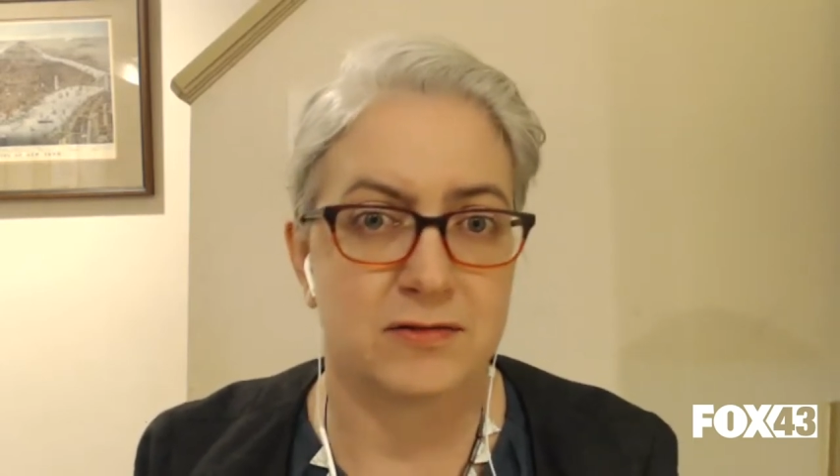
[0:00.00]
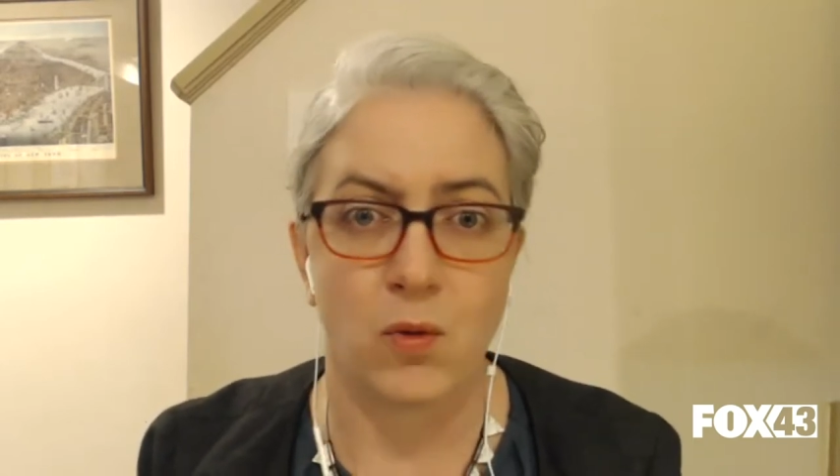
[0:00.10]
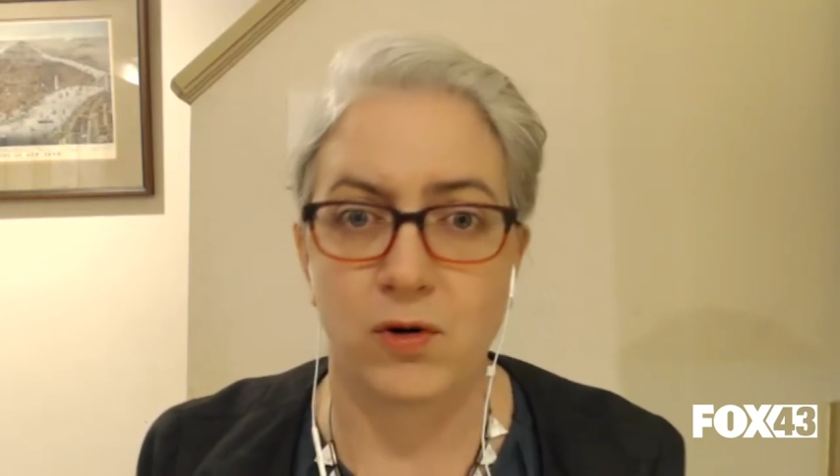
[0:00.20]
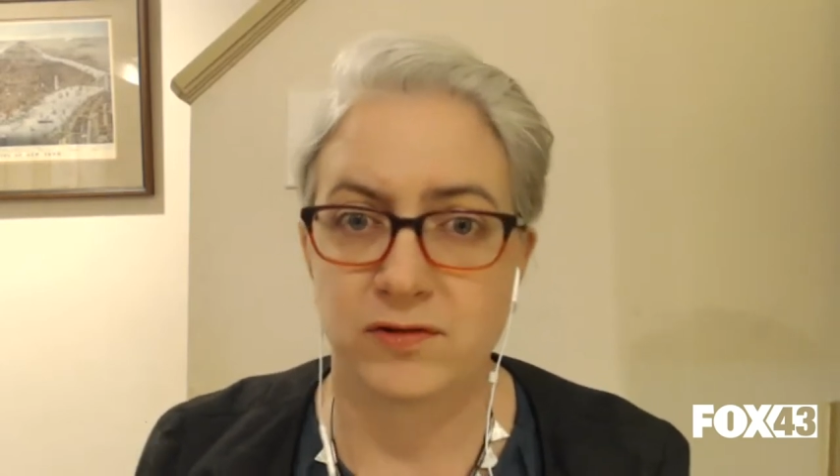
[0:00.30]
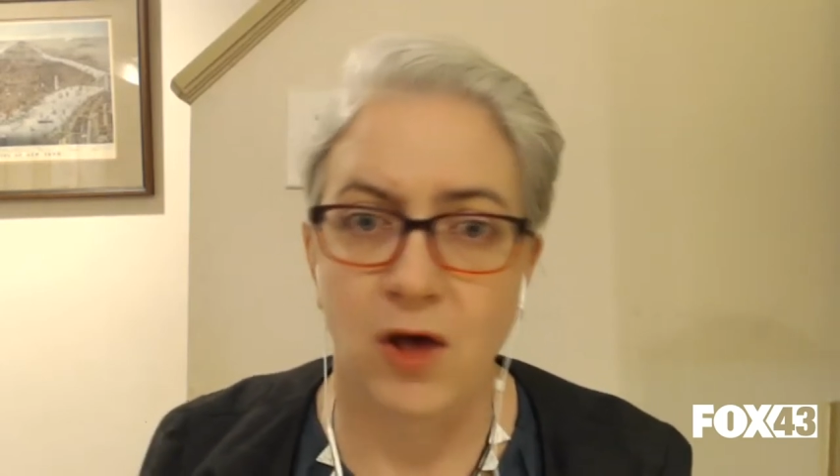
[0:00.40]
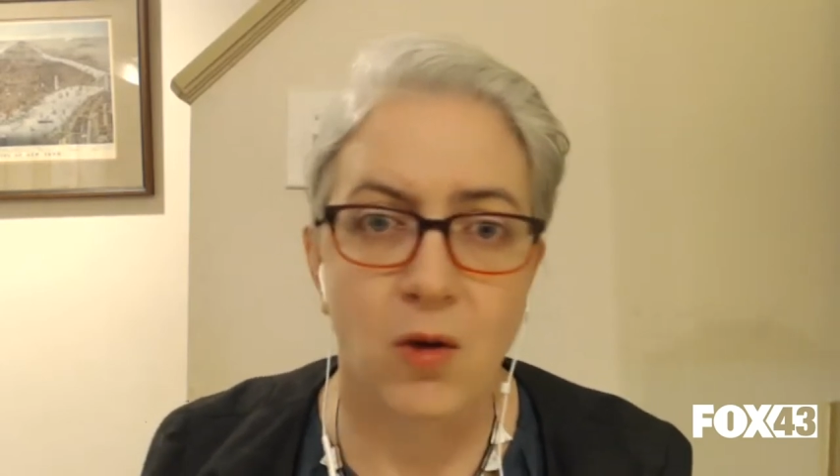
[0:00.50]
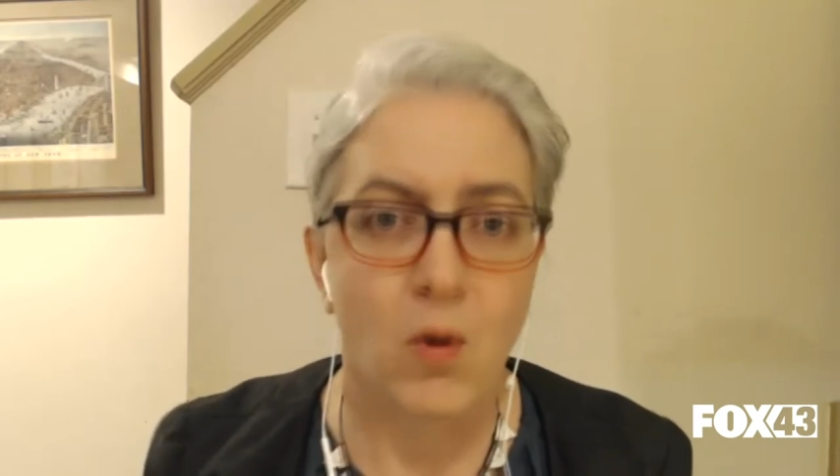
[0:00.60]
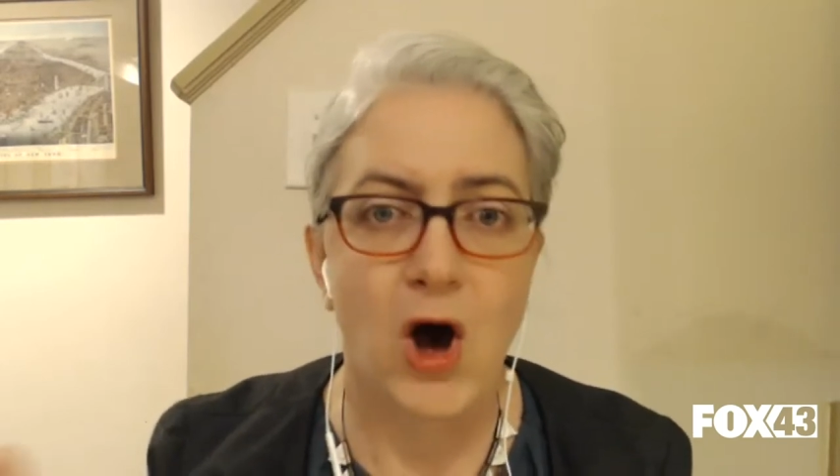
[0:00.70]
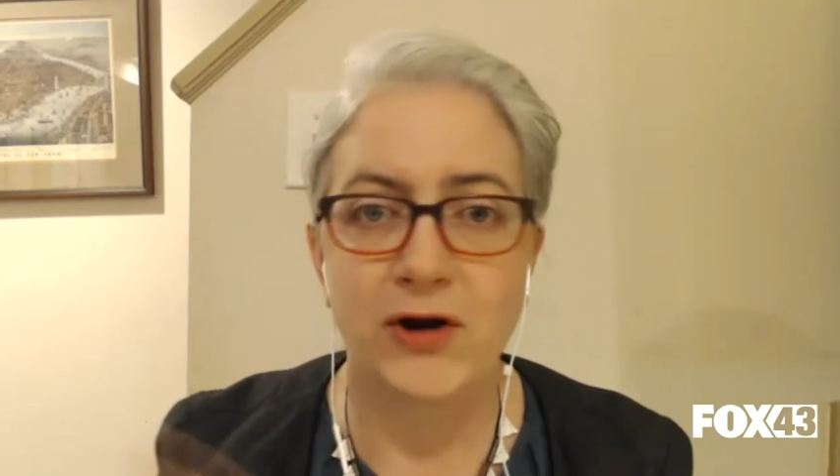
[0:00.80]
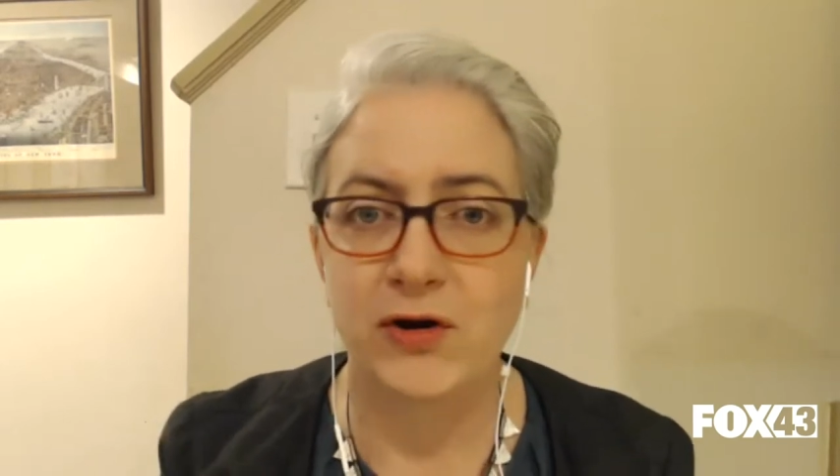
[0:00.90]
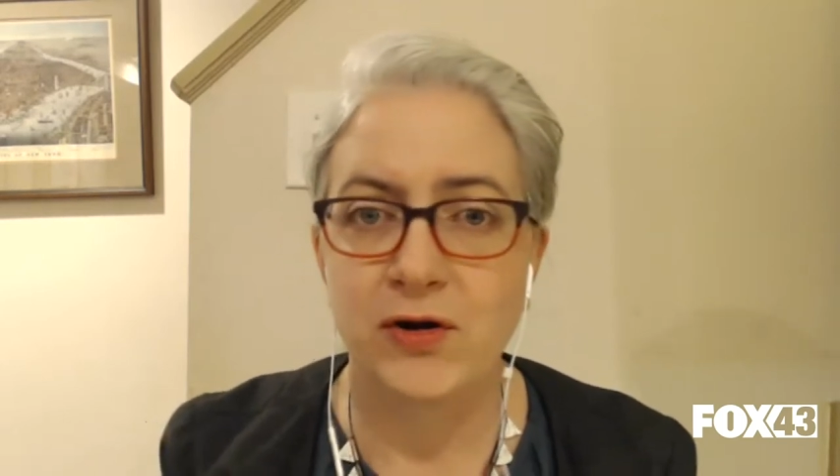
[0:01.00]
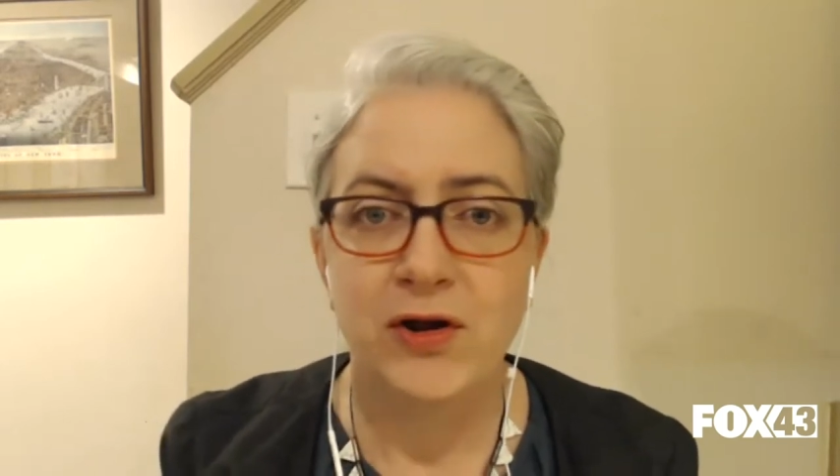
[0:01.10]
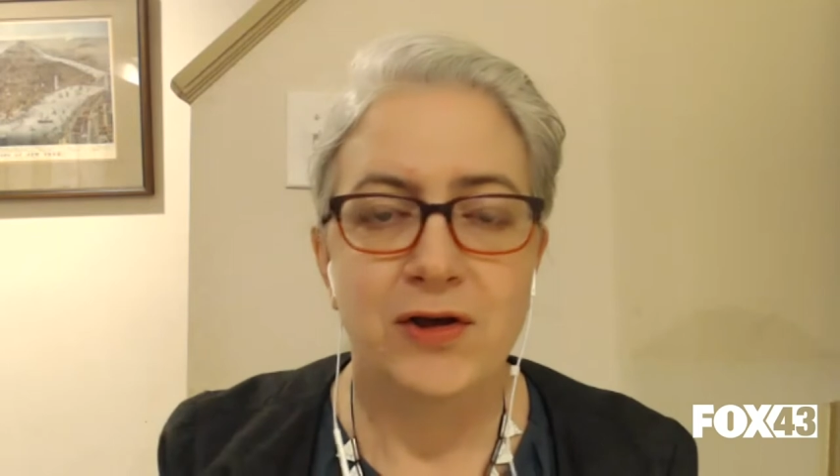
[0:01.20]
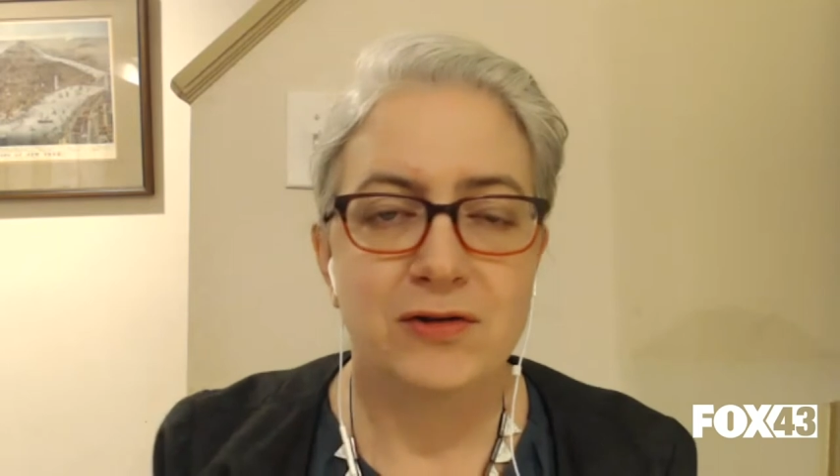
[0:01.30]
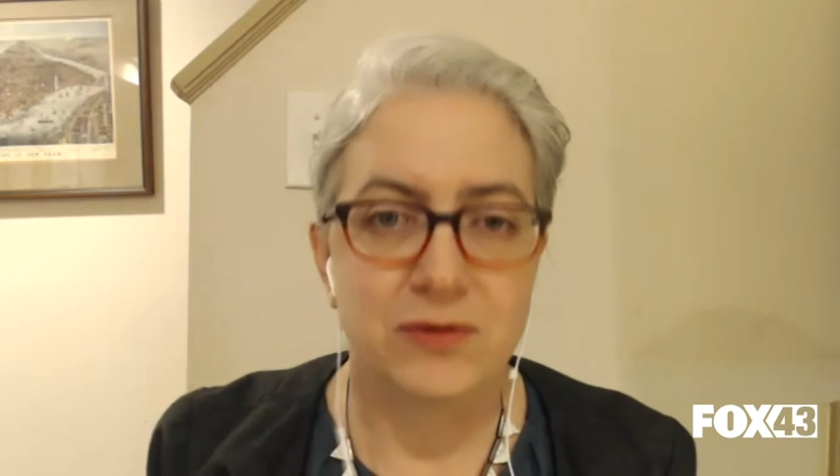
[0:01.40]
or salt water
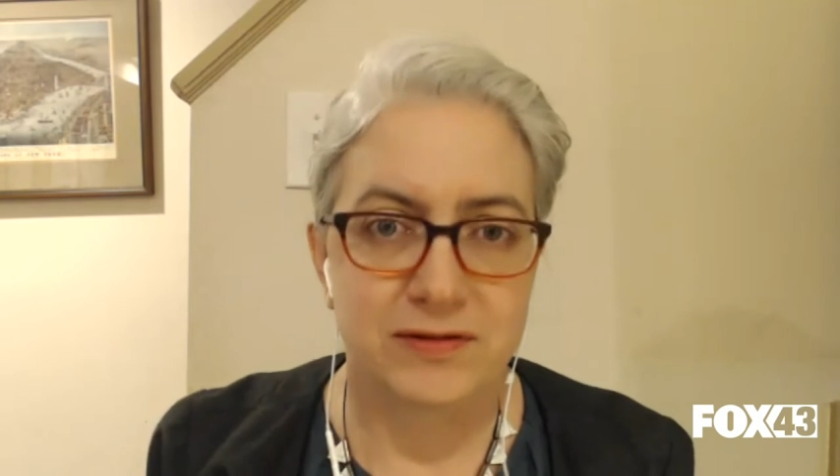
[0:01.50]
due